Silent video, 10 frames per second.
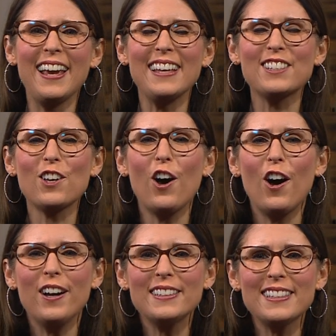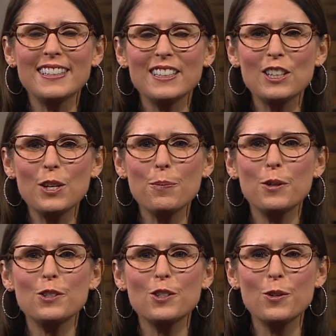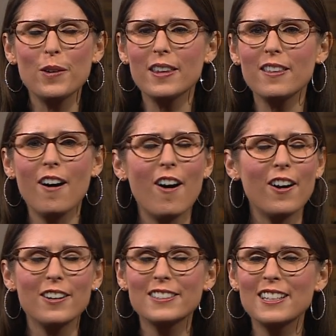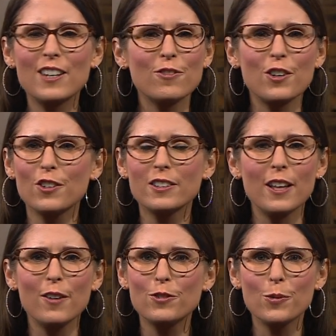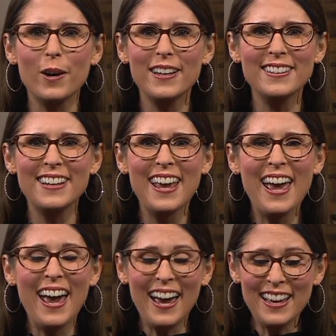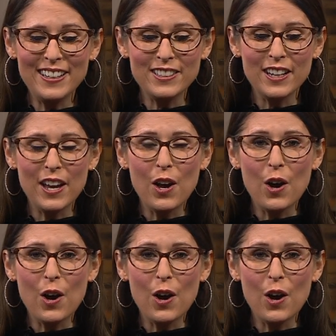He's constantly pursuing the hearts of your loved one. And